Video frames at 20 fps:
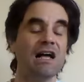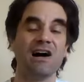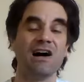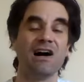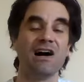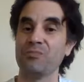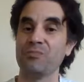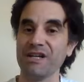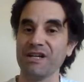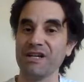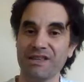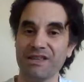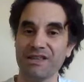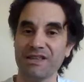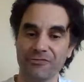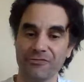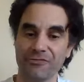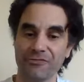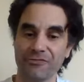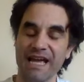of
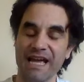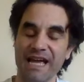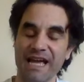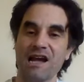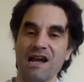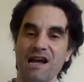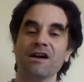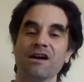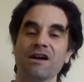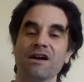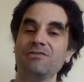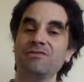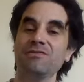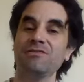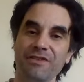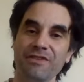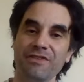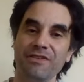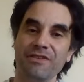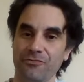breathing free air, of
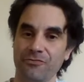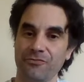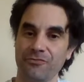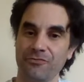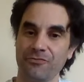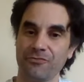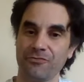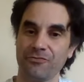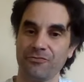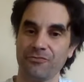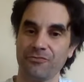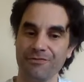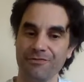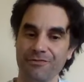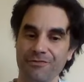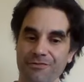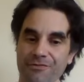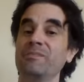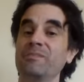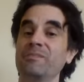living a free
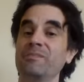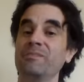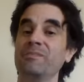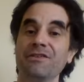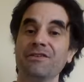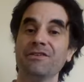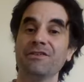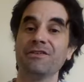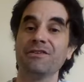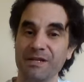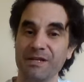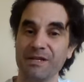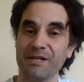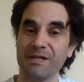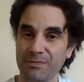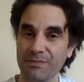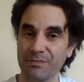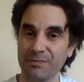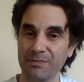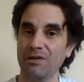life, of meeting free
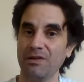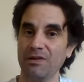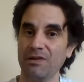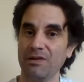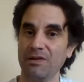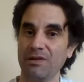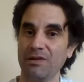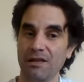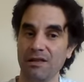people